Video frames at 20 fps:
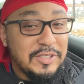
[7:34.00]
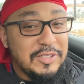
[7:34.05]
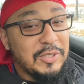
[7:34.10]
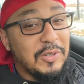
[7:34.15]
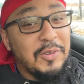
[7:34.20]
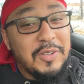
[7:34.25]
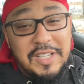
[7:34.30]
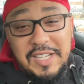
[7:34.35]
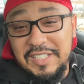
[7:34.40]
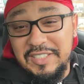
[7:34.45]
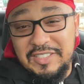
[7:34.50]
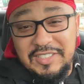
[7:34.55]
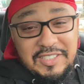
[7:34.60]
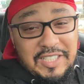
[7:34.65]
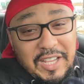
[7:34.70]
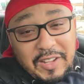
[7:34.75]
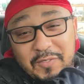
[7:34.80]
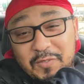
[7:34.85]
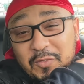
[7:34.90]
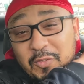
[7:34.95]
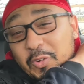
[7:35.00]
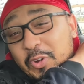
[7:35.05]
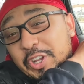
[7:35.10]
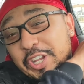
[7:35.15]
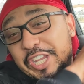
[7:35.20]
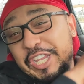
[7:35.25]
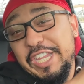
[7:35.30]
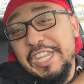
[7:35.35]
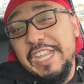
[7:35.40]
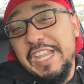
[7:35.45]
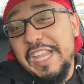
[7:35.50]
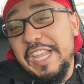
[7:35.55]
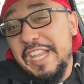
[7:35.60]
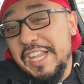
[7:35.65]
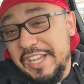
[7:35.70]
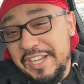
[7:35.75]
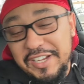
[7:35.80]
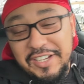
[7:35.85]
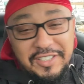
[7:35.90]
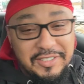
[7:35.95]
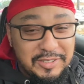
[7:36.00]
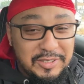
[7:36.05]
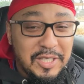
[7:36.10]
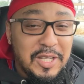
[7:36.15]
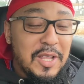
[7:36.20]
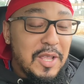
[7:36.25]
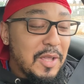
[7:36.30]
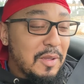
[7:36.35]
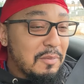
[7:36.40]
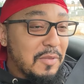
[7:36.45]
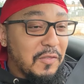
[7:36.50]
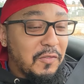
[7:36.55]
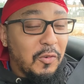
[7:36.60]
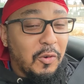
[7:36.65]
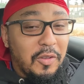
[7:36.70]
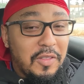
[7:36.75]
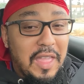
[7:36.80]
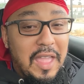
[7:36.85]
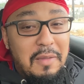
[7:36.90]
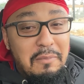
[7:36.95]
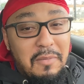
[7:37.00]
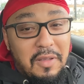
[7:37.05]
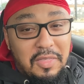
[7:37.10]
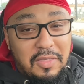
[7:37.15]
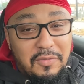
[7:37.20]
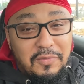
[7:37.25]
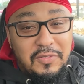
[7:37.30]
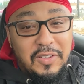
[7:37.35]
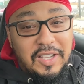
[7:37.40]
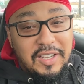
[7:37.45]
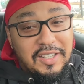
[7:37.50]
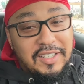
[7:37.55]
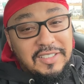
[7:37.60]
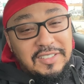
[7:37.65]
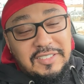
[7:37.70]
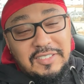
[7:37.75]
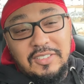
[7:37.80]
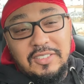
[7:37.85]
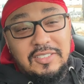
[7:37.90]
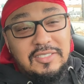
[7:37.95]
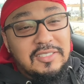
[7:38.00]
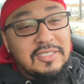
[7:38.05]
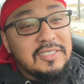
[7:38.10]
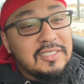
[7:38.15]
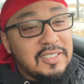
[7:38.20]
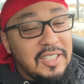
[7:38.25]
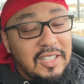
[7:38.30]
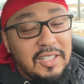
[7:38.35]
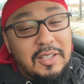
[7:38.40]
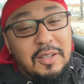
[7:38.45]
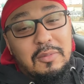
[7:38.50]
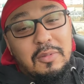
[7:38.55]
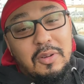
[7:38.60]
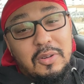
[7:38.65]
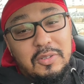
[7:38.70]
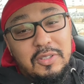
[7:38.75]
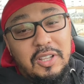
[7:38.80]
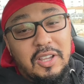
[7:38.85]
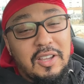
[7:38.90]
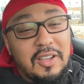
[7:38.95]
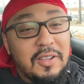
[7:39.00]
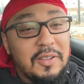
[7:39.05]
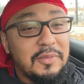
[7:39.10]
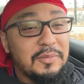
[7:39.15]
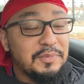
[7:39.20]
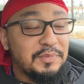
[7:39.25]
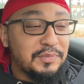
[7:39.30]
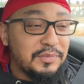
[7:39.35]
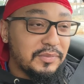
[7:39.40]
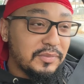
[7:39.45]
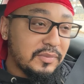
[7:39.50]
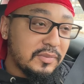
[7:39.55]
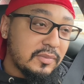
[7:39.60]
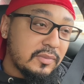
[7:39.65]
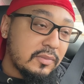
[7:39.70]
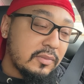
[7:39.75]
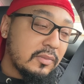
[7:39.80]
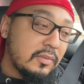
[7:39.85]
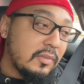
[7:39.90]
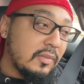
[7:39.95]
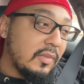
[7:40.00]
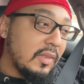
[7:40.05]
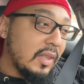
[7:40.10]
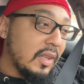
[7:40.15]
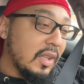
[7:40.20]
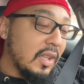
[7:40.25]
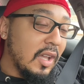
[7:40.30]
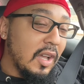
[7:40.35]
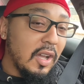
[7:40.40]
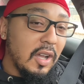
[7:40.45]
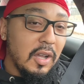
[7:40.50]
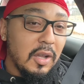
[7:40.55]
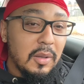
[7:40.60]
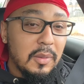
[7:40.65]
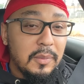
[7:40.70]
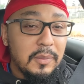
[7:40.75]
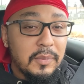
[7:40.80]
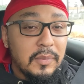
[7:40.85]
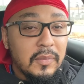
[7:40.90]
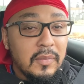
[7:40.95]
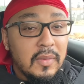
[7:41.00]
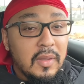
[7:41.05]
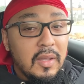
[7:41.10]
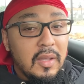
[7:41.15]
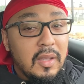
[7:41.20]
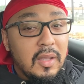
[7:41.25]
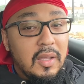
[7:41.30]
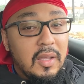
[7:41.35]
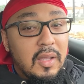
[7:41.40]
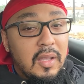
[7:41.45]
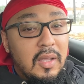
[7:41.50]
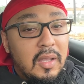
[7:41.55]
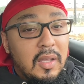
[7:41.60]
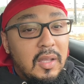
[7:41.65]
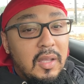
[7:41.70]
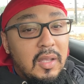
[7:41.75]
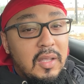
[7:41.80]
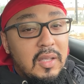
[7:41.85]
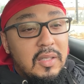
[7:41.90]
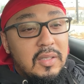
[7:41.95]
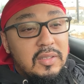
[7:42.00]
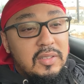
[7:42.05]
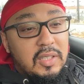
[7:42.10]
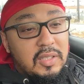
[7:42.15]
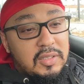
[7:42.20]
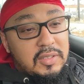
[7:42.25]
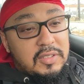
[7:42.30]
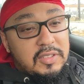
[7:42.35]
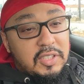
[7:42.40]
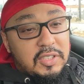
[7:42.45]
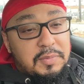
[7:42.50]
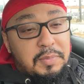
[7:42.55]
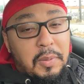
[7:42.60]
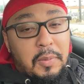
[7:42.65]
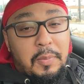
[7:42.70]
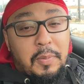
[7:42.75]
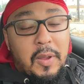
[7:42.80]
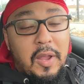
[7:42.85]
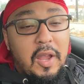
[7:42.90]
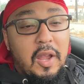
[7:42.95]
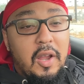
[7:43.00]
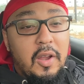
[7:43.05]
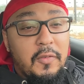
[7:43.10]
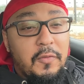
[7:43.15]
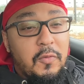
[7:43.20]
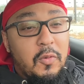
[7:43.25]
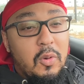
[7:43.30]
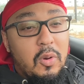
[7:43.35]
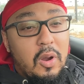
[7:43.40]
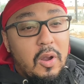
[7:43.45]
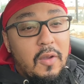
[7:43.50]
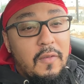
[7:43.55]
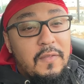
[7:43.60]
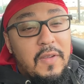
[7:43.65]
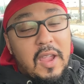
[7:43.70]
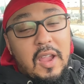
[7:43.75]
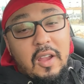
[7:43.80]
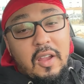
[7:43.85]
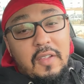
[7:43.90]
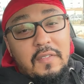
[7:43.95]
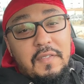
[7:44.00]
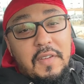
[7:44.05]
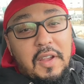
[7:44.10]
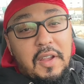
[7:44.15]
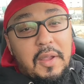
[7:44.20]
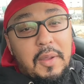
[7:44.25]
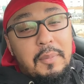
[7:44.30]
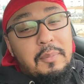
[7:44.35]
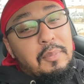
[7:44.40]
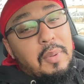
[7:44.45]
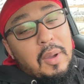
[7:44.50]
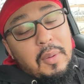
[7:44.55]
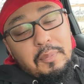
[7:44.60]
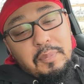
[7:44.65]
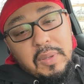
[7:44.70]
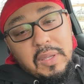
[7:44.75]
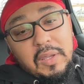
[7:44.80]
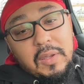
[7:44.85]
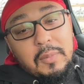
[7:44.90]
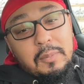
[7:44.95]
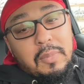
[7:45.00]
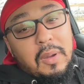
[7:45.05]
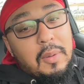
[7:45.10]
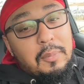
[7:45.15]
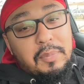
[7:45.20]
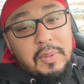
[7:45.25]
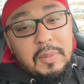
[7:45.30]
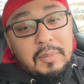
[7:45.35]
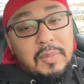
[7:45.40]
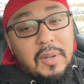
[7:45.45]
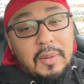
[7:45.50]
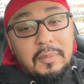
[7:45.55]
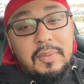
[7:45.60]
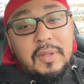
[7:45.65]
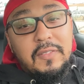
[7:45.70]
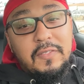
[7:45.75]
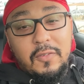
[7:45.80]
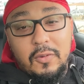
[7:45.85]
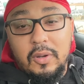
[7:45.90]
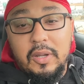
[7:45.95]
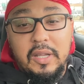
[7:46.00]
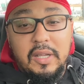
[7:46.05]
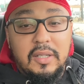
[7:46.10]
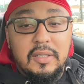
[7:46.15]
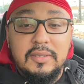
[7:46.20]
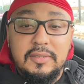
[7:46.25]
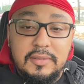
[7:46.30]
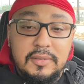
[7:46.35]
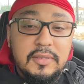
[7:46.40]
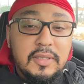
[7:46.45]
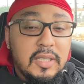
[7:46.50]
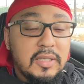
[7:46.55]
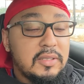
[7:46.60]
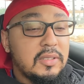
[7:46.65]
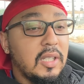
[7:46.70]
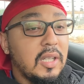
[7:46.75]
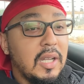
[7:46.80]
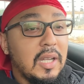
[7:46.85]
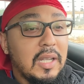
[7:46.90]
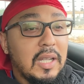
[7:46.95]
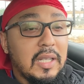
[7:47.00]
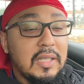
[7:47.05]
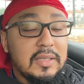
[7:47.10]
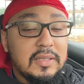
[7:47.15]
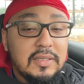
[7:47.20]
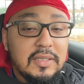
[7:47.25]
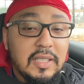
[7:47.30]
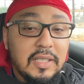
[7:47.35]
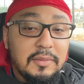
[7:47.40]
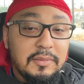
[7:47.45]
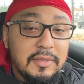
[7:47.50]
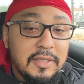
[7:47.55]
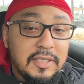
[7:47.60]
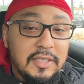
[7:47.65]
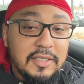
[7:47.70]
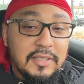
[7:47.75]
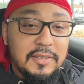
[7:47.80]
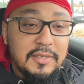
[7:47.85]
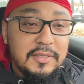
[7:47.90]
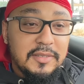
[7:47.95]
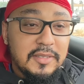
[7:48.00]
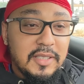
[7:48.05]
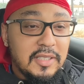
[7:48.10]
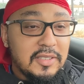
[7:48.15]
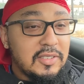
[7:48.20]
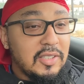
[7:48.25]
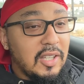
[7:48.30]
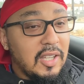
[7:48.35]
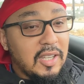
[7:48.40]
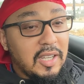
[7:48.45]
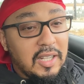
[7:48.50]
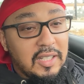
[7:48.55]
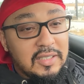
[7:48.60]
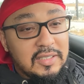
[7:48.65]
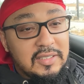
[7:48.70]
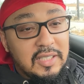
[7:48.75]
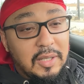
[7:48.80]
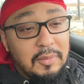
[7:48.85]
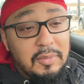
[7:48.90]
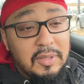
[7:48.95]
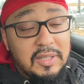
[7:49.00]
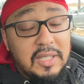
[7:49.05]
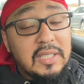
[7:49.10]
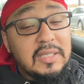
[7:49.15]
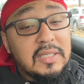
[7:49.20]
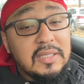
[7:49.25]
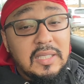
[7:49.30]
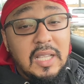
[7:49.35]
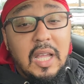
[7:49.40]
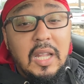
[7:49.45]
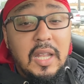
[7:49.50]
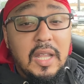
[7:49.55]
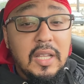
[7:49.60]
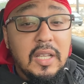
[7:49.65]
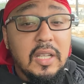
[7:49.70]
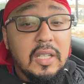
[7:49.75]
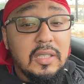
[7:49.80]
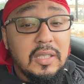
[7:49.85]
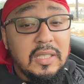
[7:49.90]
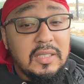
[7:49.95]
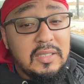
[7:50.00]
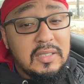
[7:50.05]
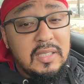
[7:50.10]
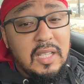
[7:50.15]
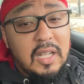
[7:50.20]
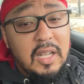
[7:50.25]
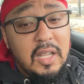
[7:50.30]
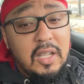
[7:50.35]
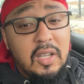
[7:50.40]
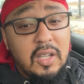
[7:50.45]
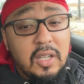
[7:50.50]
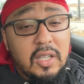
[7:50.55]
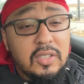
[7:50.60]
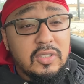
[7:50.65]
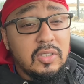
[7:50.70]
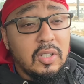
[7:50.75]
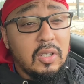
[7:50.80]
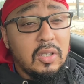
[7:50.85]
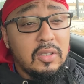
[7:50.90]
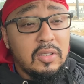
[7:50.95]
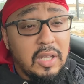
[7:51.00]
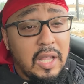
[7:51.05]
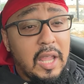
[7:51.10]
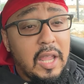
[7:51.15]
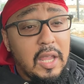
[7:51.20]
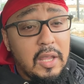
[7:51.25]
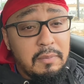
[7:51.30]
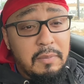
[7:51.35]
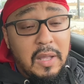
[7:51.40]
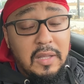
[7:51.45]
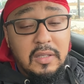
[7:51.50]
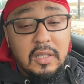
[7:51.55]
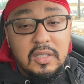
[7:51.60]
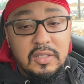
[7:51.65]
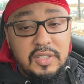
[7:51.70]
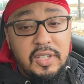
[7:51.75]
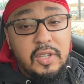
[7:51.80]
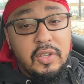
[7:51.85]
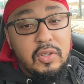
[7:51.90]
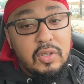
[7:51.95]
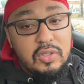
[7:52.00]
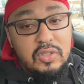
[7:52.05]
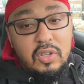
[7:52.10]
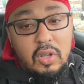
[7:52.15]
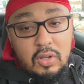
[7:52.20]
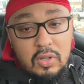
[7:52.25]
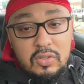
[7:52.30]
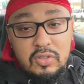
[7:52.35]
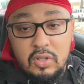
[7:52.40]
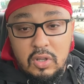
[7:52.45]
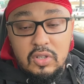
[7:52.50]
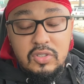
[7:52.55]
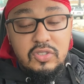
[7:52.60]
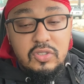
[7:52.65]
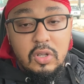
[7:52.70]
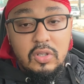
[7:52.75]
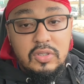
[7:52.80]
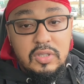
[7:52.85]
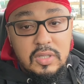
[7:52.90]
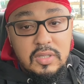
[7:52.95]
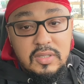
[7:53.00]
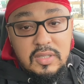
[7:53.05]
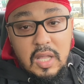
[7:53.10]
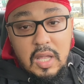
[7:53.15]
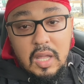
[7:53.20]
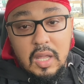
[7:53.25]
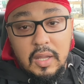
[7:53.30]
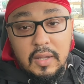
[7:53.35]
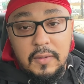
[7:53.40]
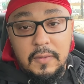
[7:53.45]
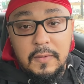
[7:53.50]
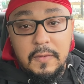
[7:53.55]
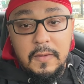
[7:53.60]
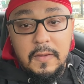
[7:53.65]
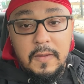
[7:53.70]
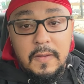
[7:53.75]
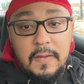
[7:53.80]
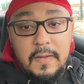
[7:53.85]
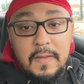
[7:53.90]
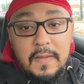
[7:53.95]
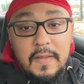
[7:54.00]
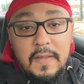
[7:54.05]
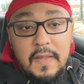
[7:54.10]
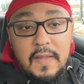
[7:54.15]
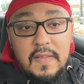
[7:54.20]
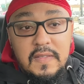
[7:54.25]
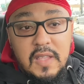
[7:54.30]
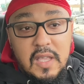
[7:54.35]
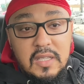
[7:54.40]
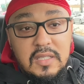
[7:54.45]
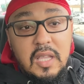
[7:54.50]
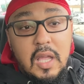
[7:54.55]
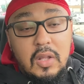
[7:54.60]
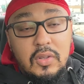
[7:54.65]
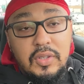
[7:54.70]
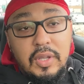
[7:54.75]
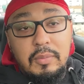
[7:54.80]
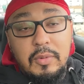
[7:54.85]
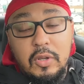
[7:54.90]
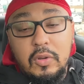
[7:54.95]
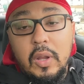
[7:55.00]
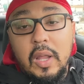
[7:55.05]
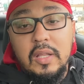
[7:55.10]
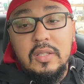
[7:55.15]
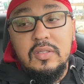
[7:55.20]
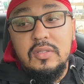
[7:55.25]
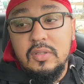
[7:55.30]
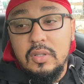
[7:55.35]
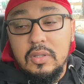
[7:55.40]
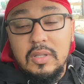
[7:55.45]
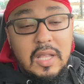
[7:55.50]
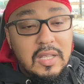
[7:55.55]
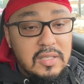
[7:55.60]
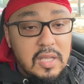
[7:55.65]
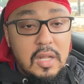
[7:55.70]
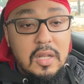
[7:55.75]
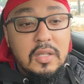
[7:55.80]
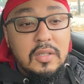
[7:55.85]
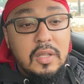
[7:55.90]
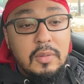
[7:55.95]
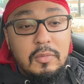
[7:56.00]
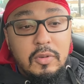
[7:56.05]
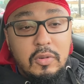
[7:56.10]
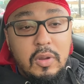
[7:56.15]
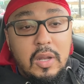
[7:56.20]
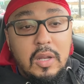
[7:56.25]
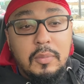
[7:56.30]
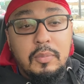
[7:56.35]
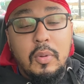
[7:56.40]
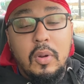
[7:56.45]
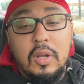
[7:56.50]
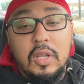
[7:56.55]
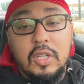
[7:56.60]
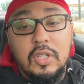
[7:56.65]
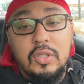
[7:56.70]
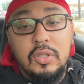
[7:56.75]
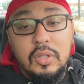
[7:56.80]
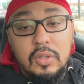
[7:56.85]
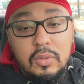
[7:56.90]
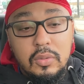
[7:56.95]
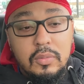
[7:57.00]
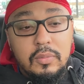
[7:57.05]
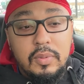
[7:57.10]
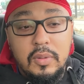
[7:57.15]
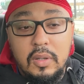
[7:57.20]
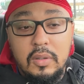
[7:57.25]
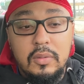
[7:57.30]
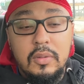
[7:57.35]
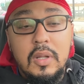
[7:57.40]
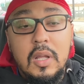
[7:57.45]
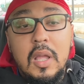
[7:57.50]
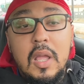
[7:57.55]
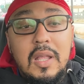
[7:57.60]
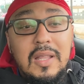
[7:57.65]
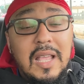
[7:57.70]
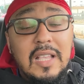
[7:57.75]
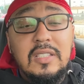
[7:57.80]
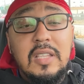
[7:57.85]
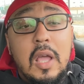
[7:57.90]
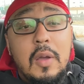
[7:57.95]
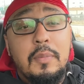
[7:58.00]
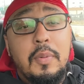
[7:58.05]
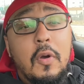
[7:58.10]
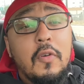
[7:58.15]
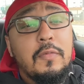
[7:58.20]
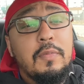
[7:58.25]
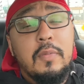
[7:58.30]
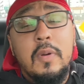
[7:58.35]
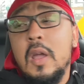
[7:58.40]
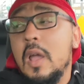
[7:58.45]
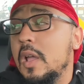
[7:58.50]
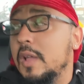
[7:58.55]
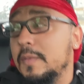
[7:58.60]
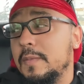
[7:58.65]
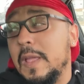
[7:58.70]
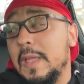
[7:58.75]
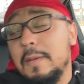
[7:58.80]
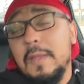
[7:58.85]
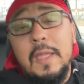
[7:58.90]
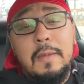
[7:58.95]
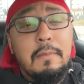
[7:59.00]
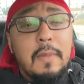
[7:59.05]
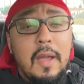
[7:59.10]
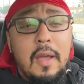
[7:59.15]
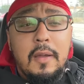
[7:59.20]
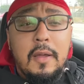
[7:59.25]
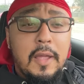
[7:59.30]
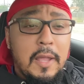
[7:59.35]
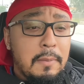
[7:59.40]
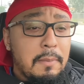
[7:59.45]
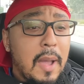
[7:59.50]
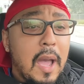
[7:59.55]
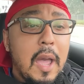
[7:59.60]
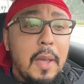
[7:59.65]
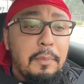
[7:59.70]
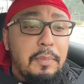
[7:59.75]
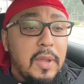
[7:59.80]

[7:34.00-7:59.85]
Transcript: was doing this shit for years before that motherfucker. So it's just like, come on, y'all. Um, just just prepare for a very very bumpy bumpy bumpy four years that's all i gotta say man that's all i gotta say but this is how they this is how they look at y'all they about to continue to toss y'all to the side that's how Democrats. That's how the Democratic Party do, bro. That's how both. In, in, my in my